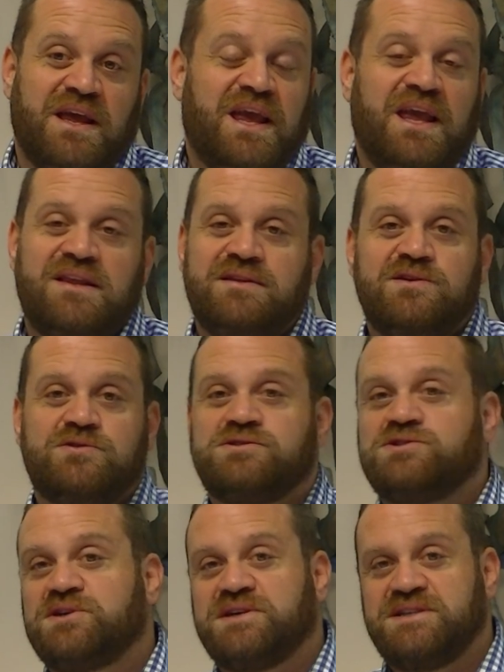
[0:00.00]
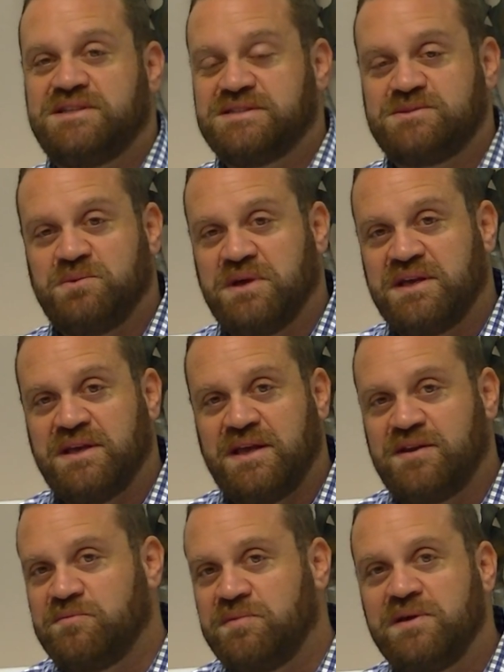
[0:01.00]
eat in your sukkah this week.
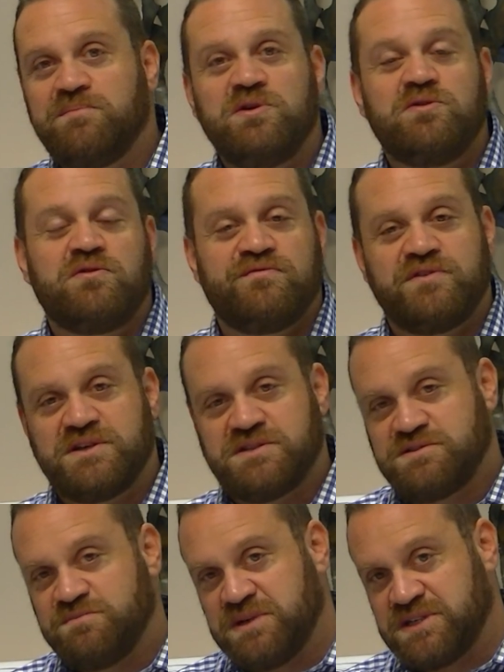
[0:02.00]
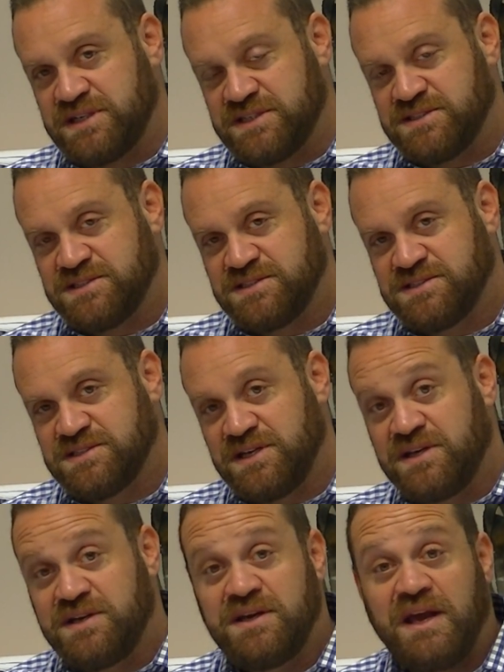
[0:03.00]
It'll be a beautiful experience.
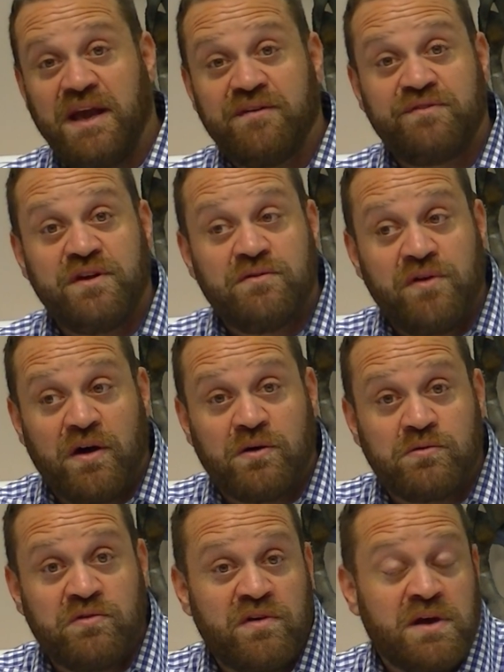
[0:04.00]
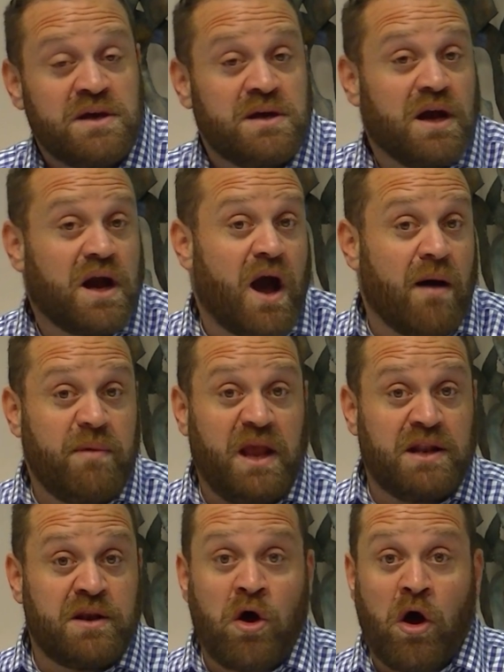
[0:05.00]
If you don't, come
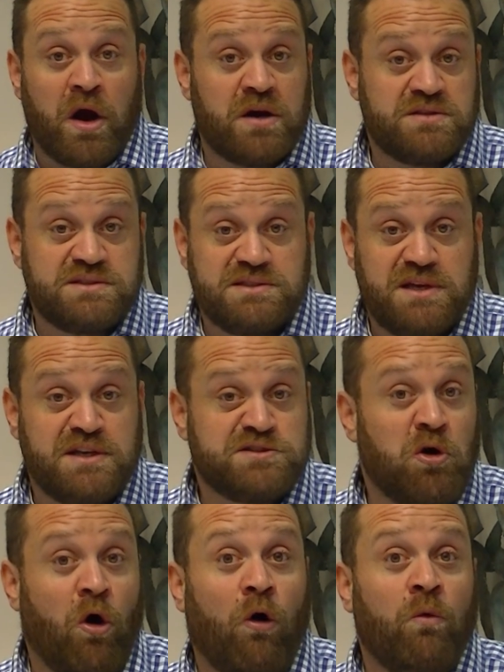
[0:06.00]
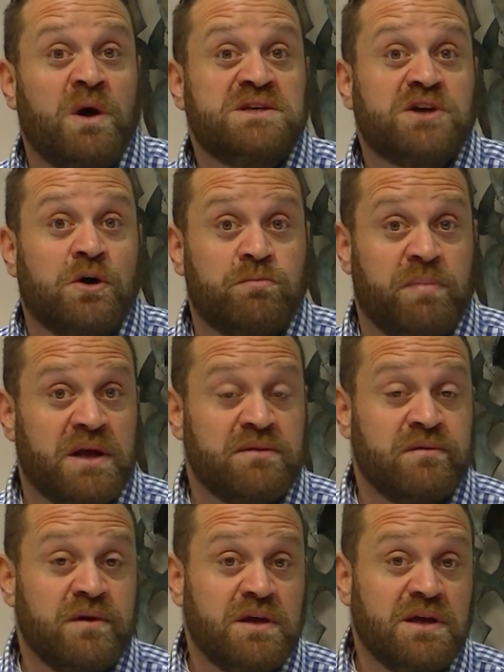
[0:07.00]
eat in ours. It's always open.
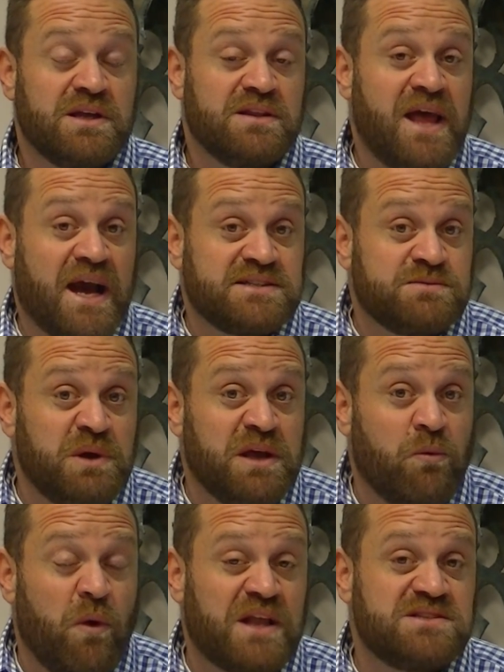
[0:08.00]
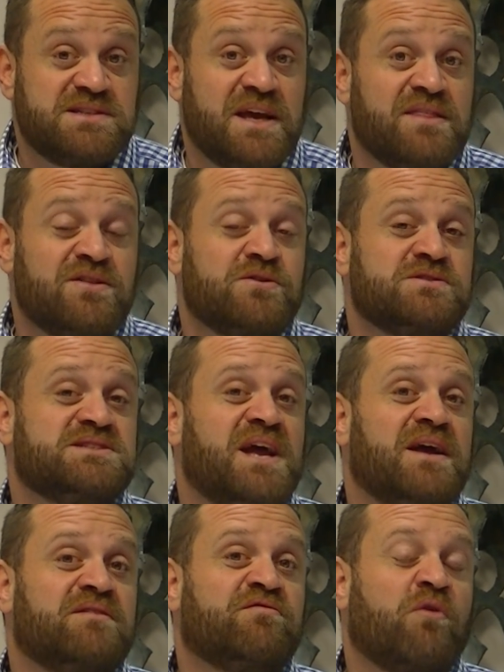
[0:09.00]
Next week, Wednesday,
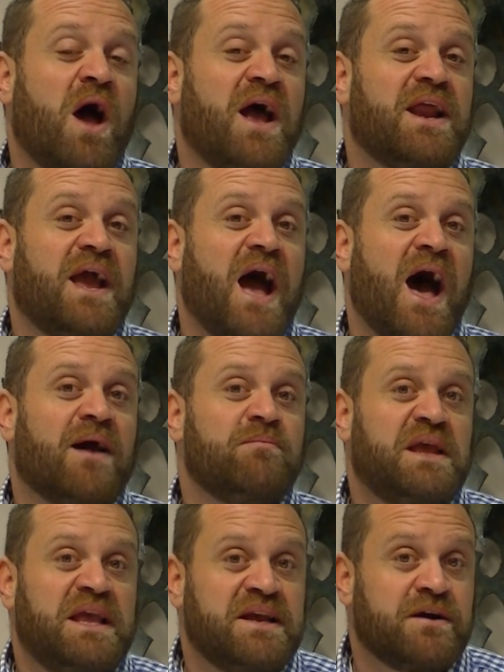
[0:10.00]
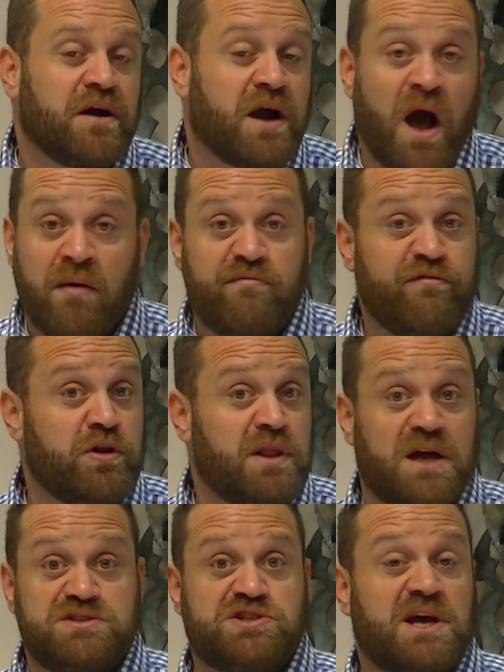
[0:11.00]
Thursday, and Friday, I'm here. Come for
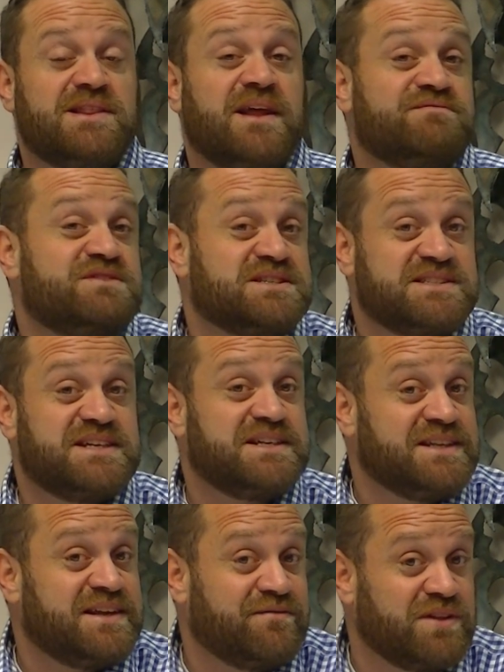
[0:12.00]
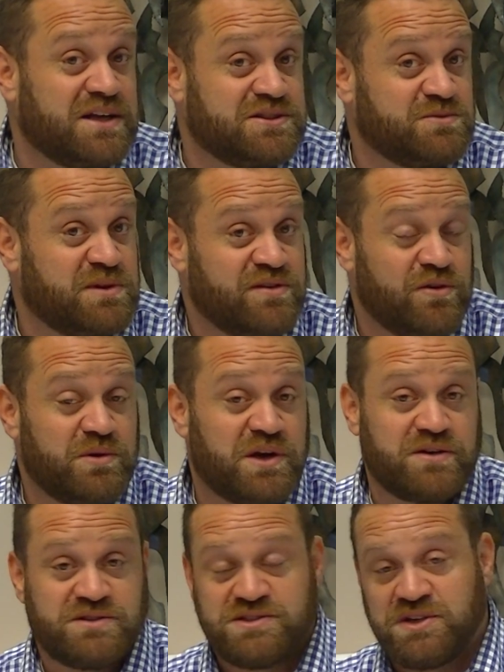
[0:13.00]
lunch. I'd love to sit and have lunch with you in
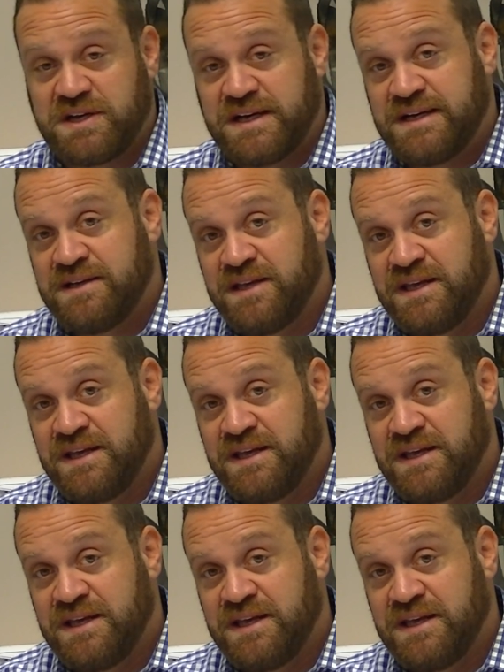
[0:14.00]
our sukkah.